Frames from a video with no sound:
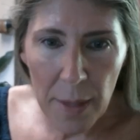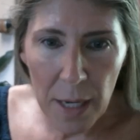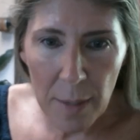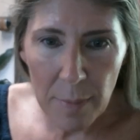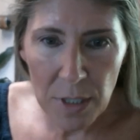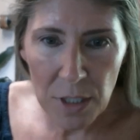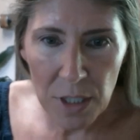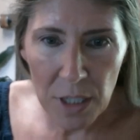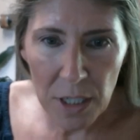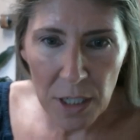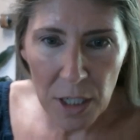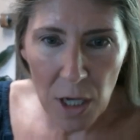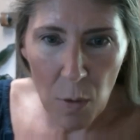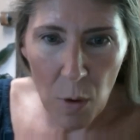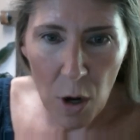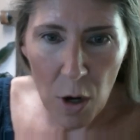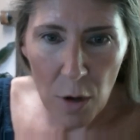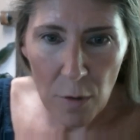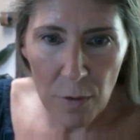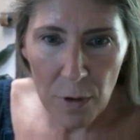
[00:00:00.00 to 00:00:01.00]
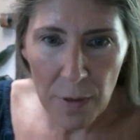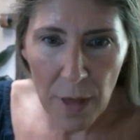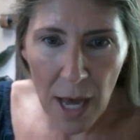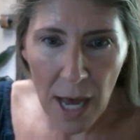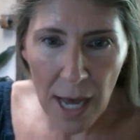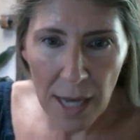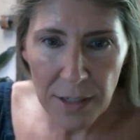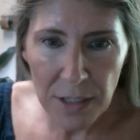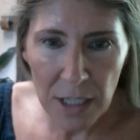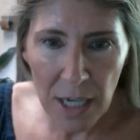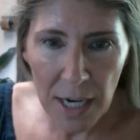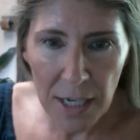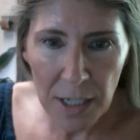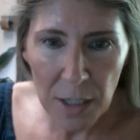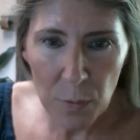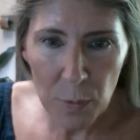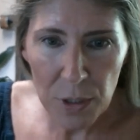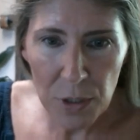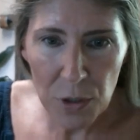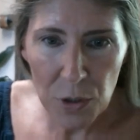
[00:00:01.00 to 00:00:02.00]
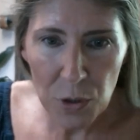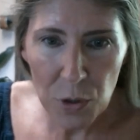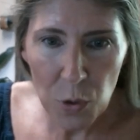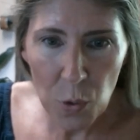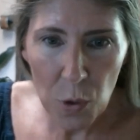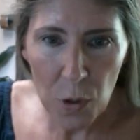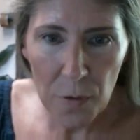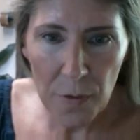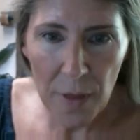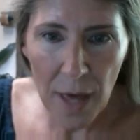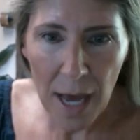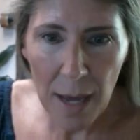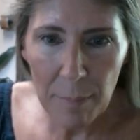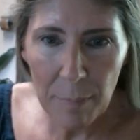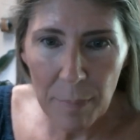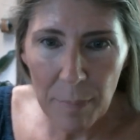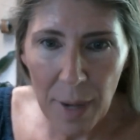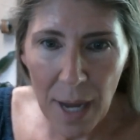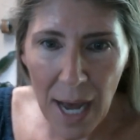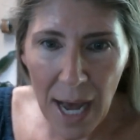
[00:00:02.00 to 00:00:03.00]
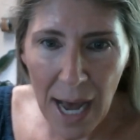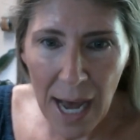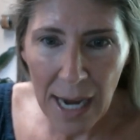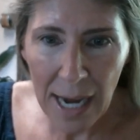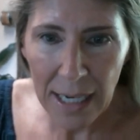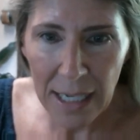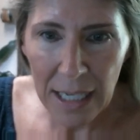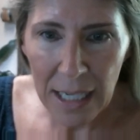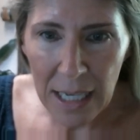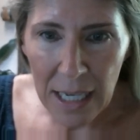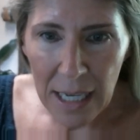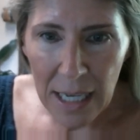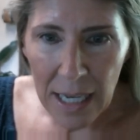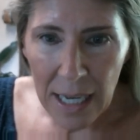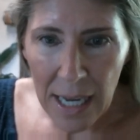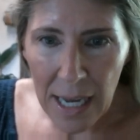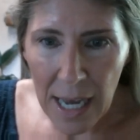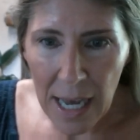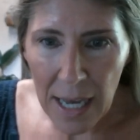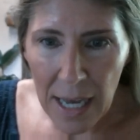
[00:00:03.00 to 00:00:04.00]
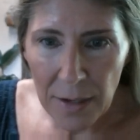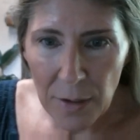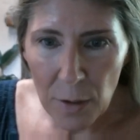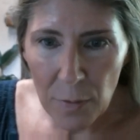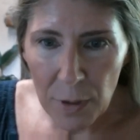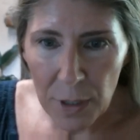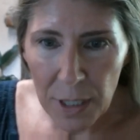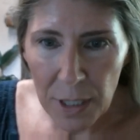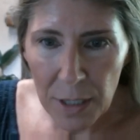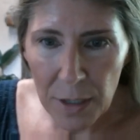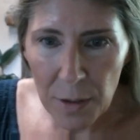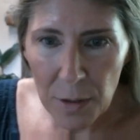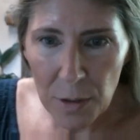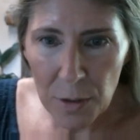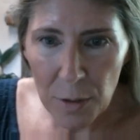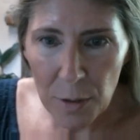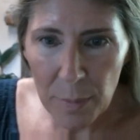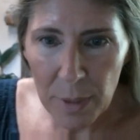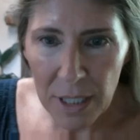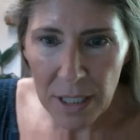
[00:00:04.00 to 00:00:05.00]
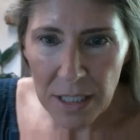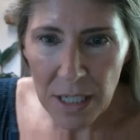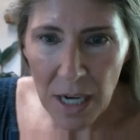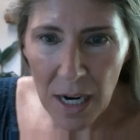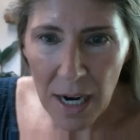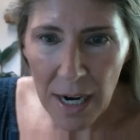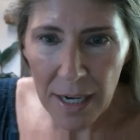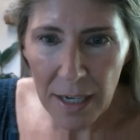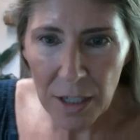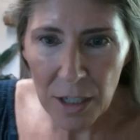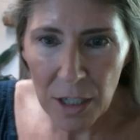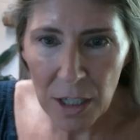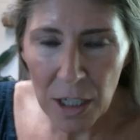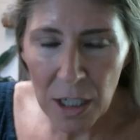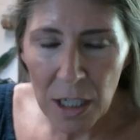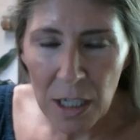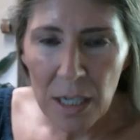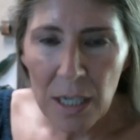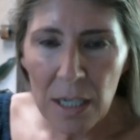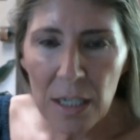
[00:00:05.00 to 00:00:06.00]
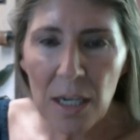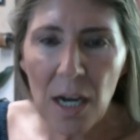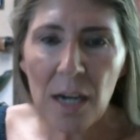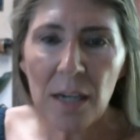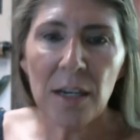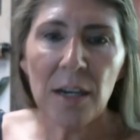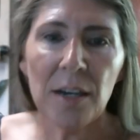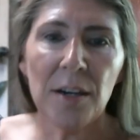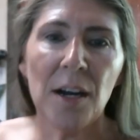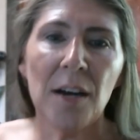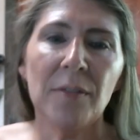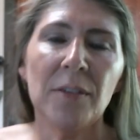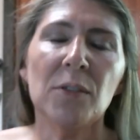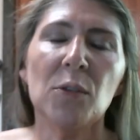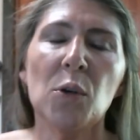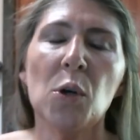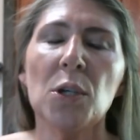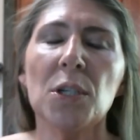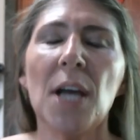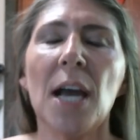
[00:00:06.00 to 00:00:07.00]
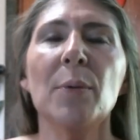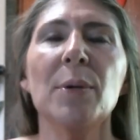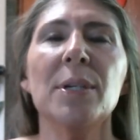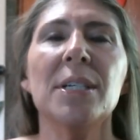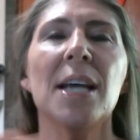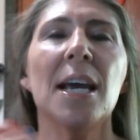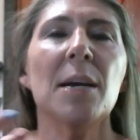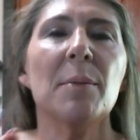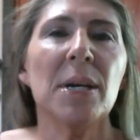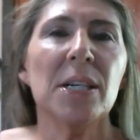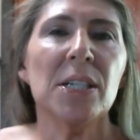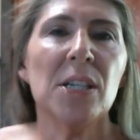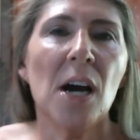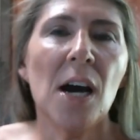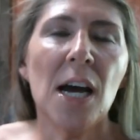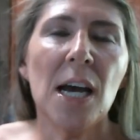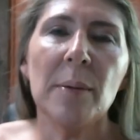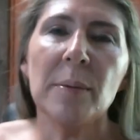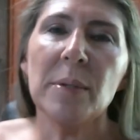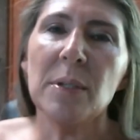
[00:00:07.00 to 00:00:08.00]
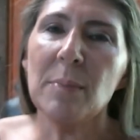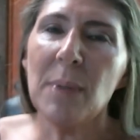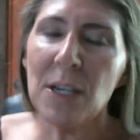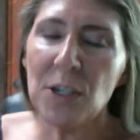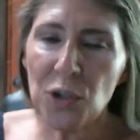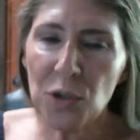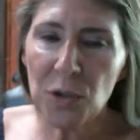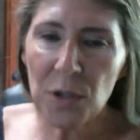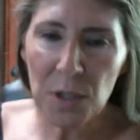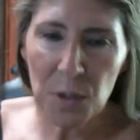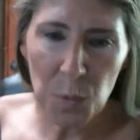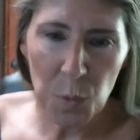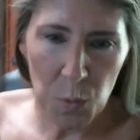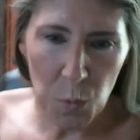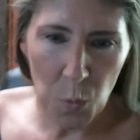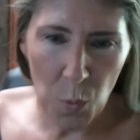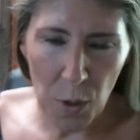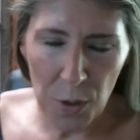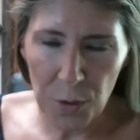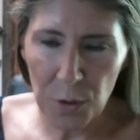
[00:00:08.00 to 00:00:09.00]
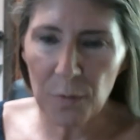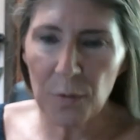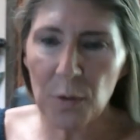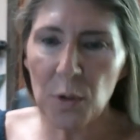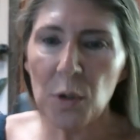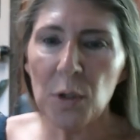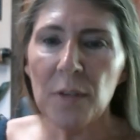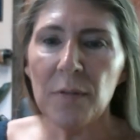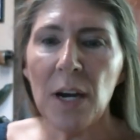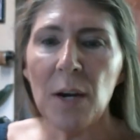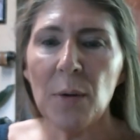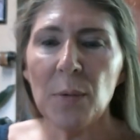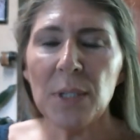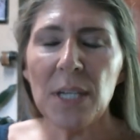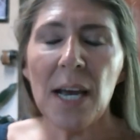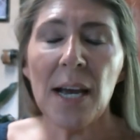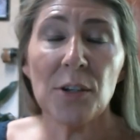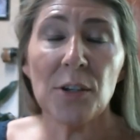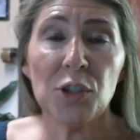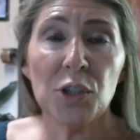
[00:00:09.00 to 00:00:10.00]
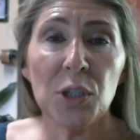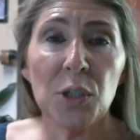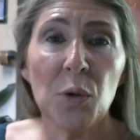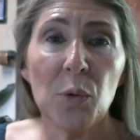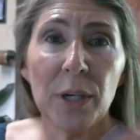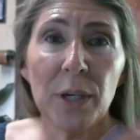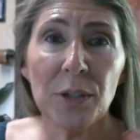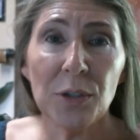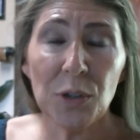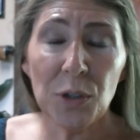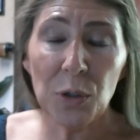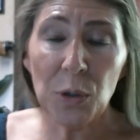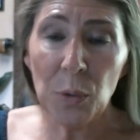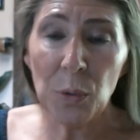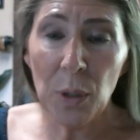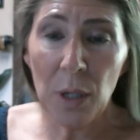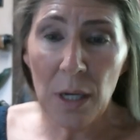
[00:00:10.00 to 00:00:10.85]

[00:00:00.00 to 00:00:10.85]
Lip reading: I'm just going to go over that to kind of restore that back. And over here, a little bit of tire got cut off. And of course, I would take my time to make sure this was wonderful if I was actually going to